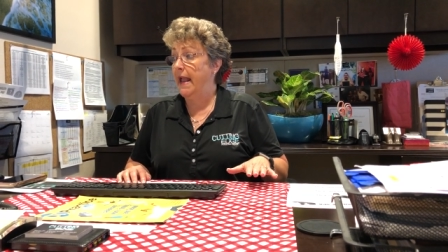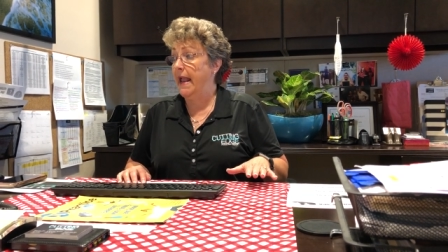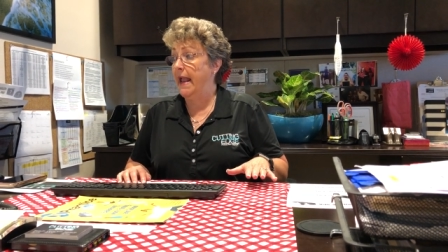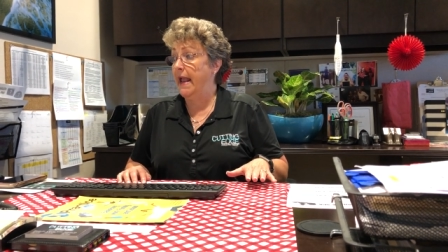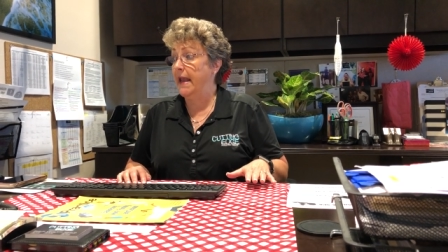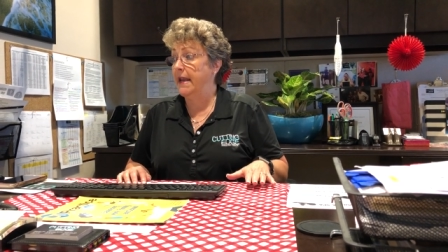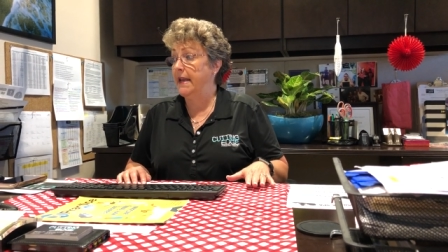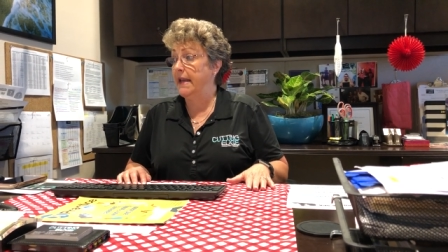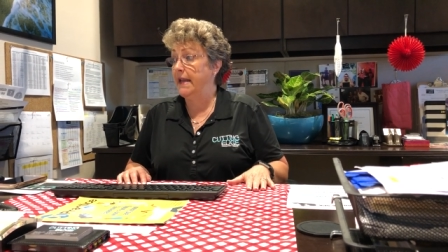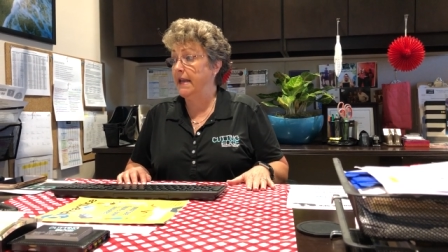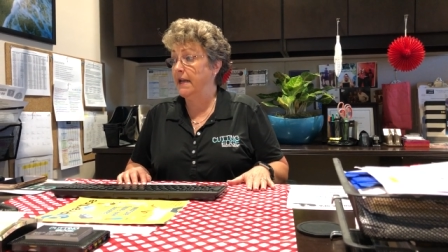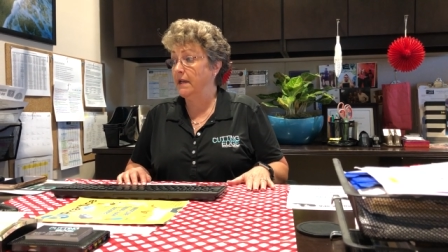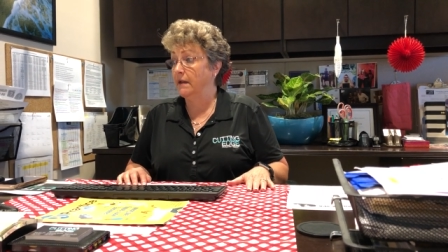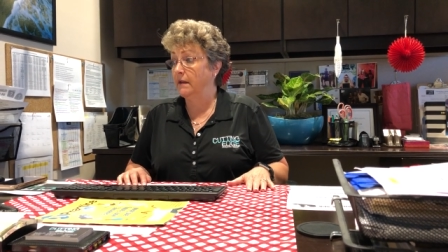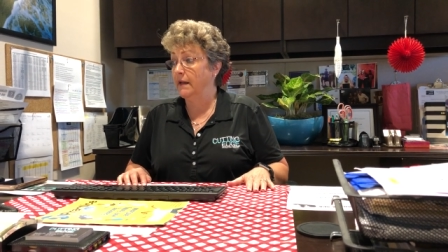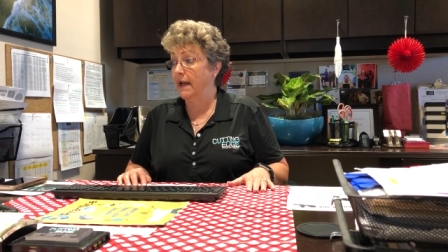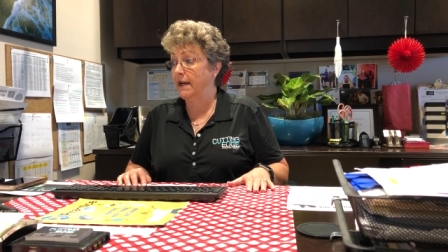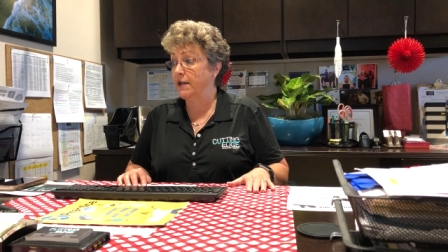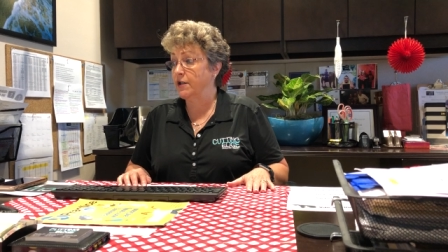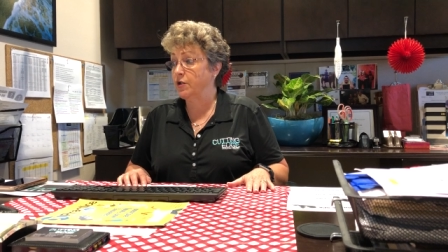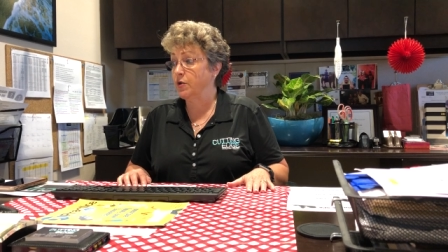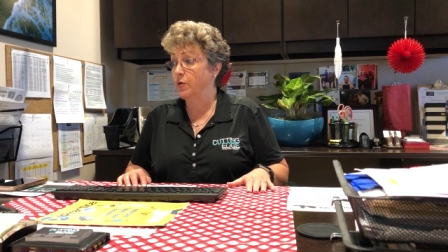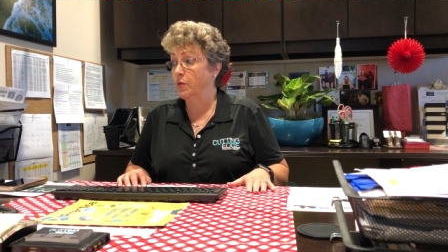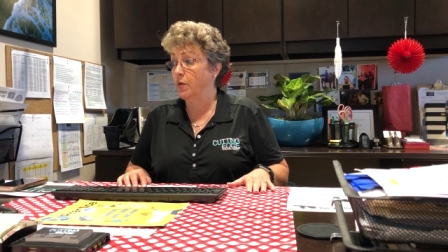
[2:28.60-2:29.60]
an
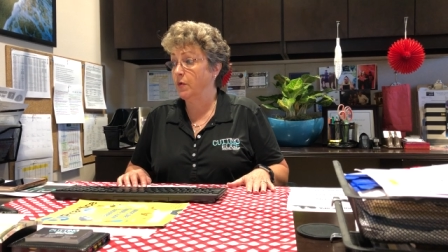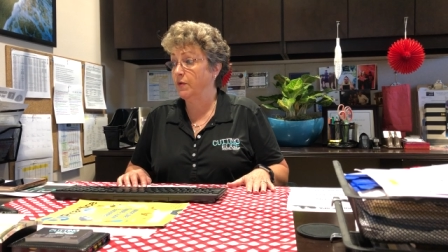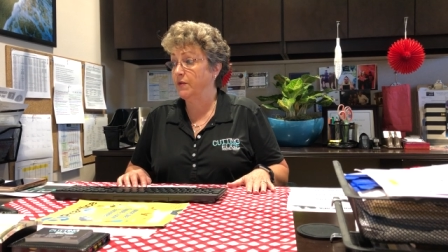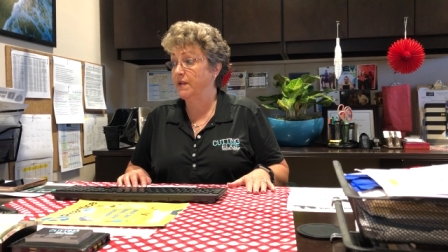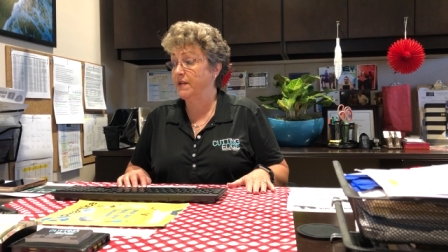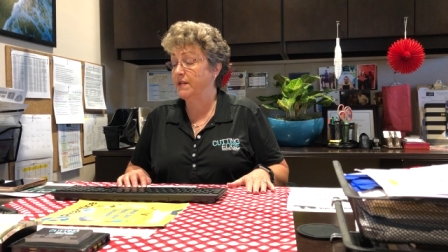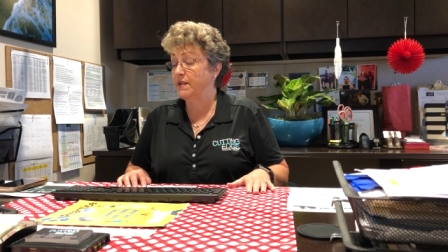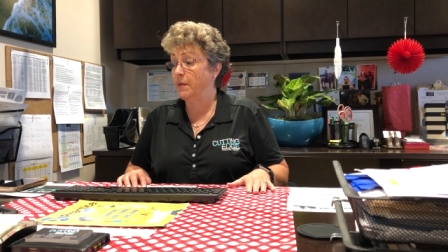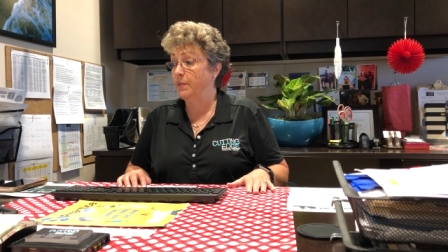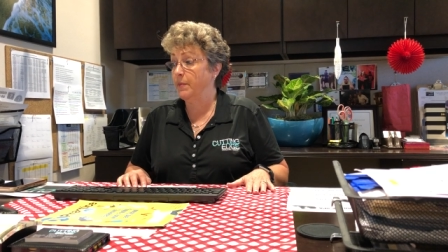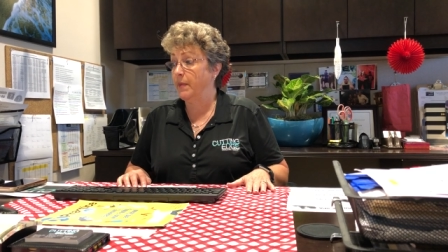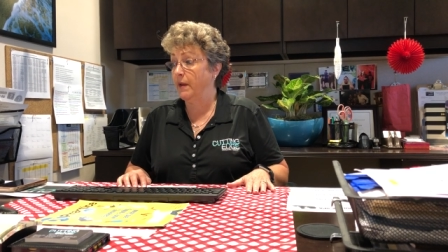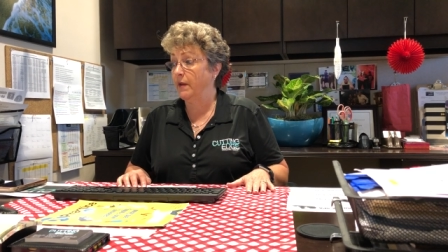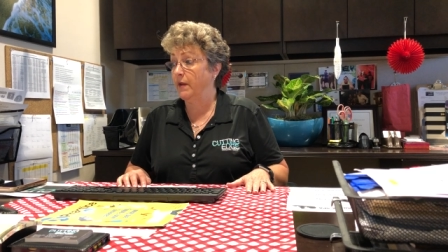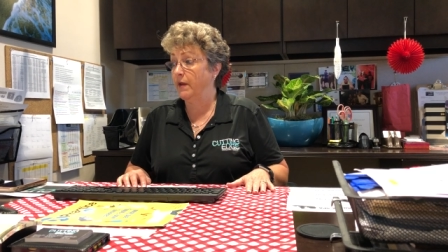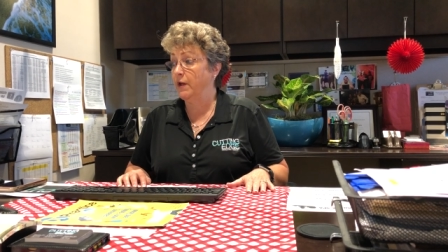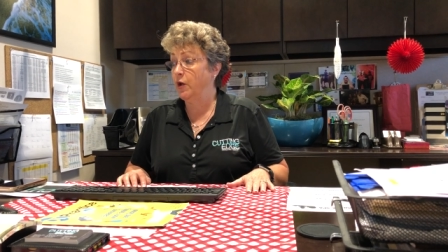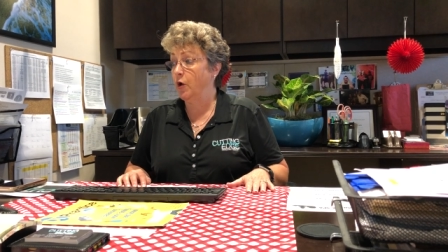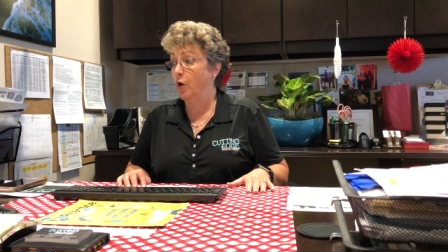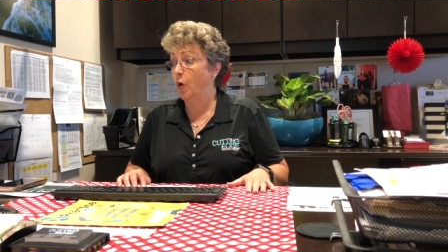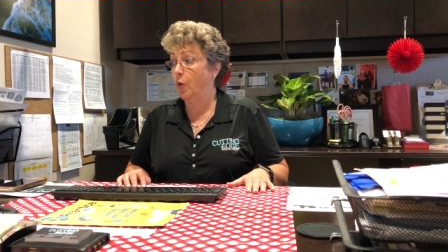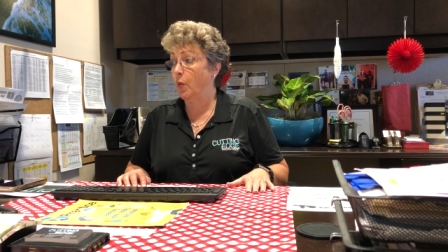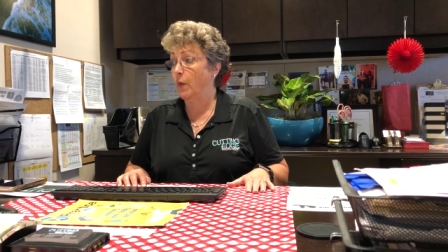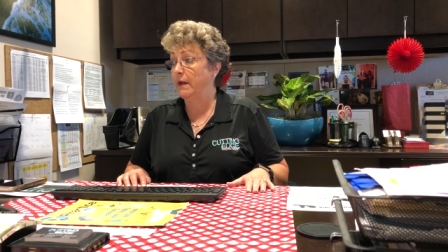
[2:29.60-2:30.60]
intellectual
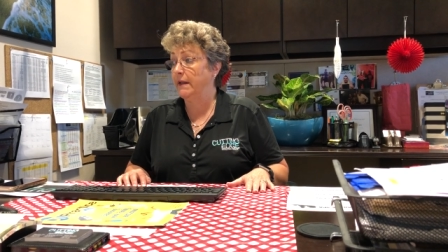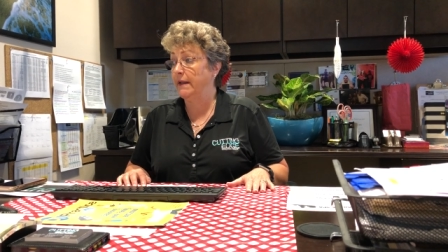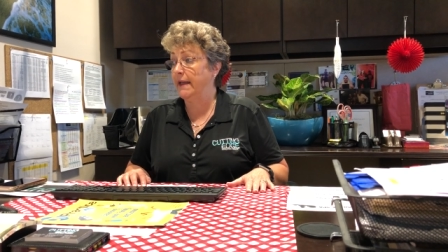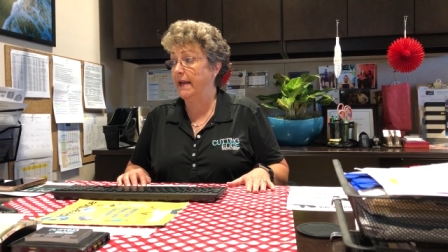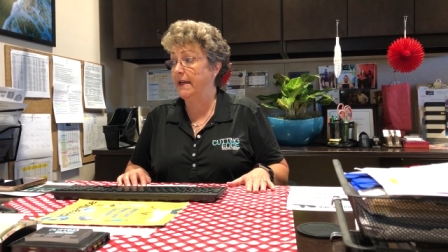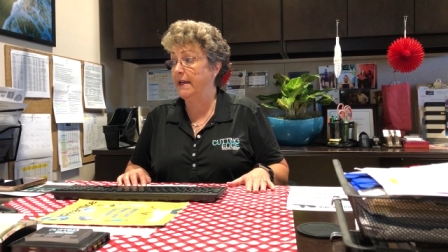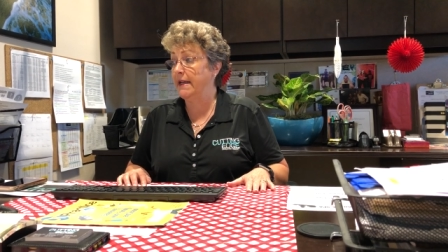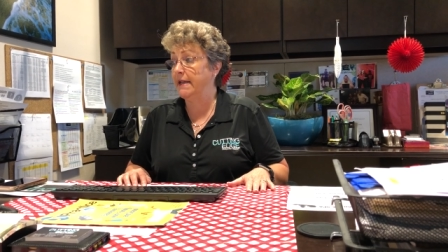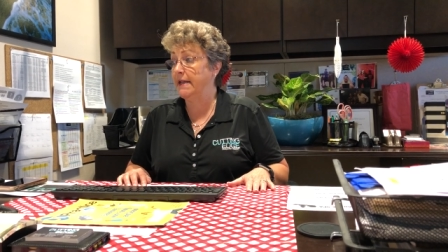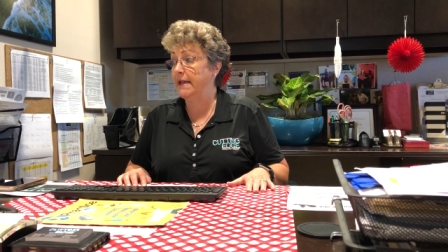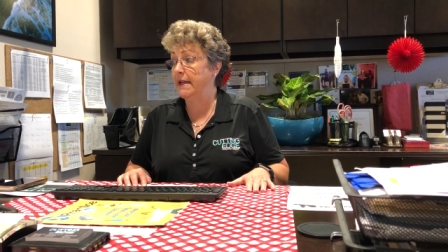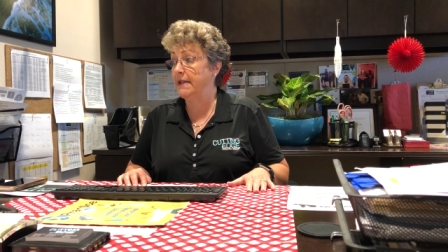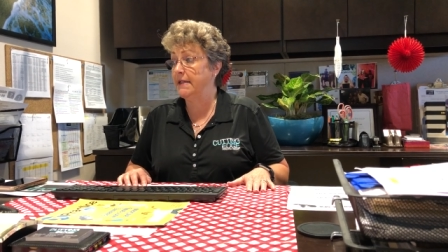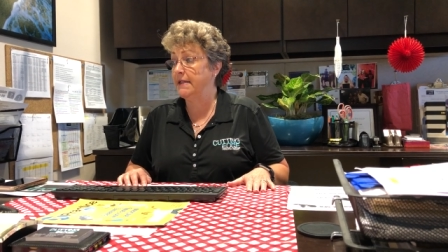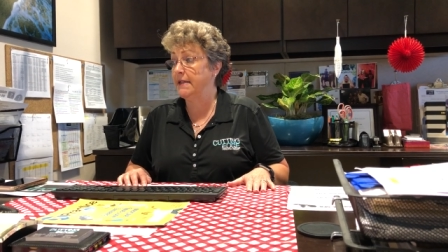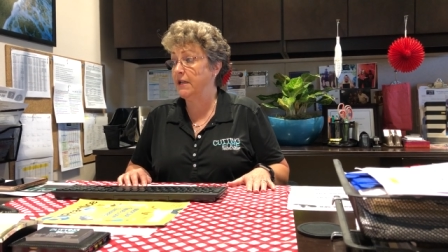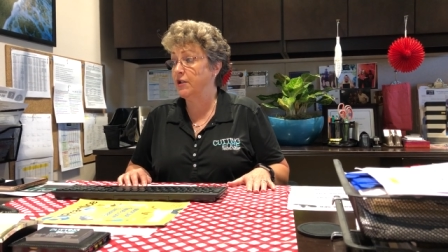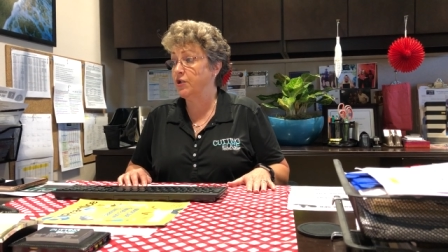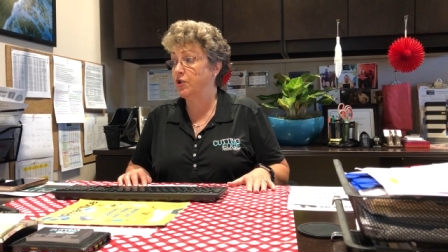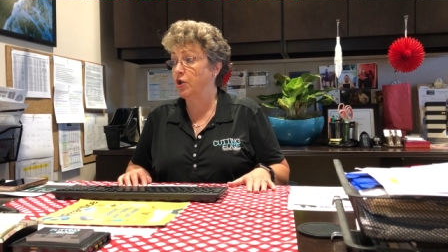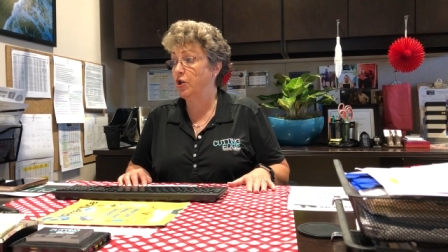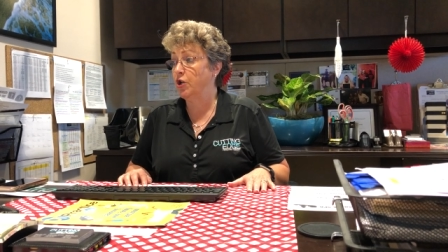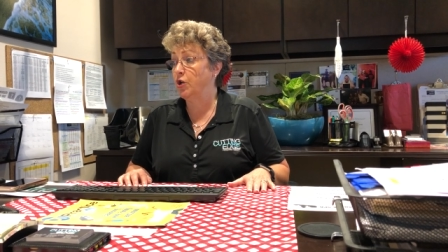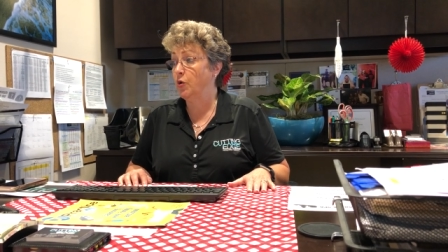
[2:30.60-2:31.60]
disability or related
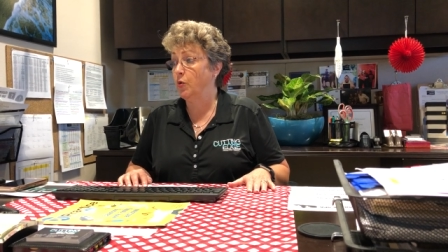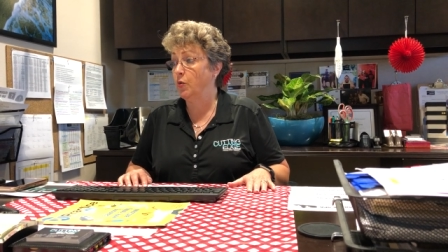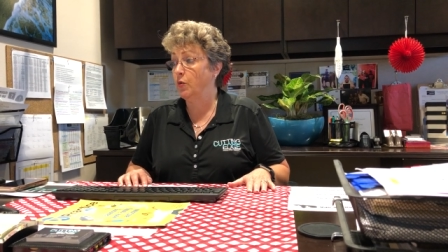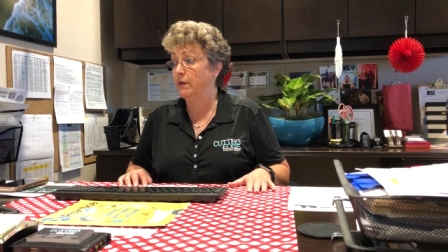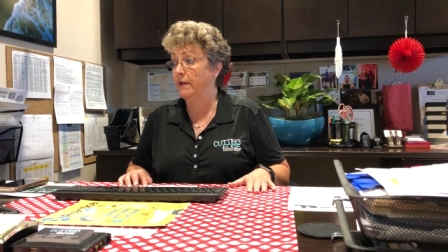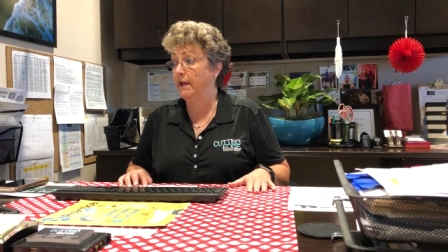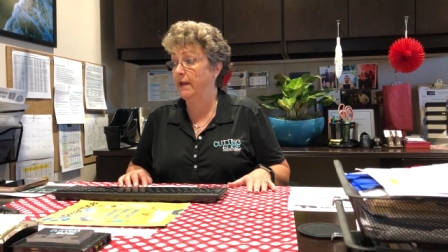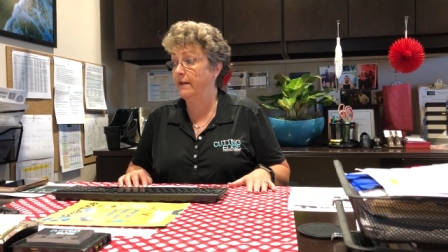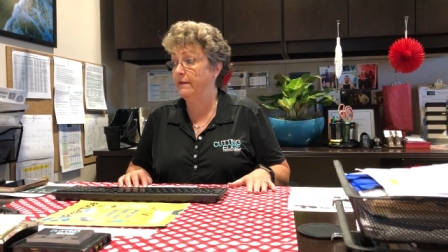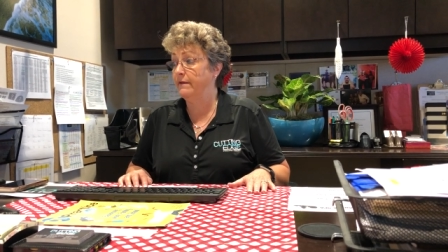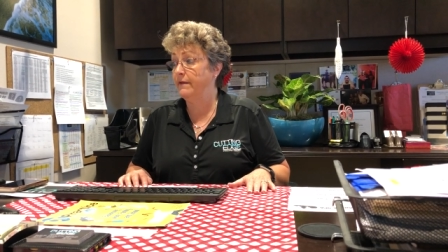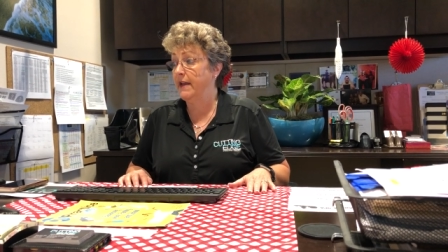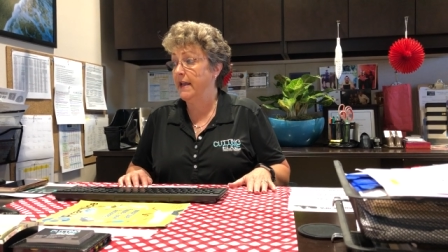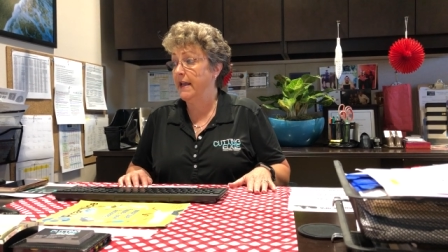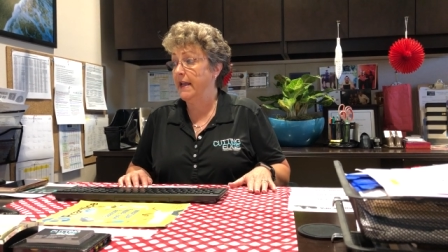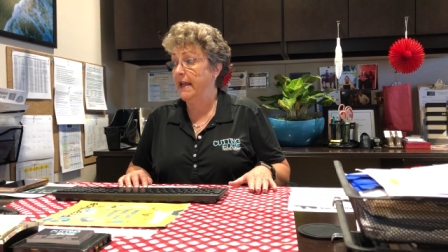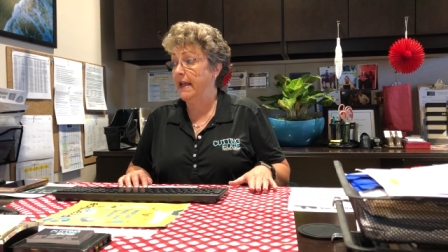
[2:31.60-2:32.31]
condition who live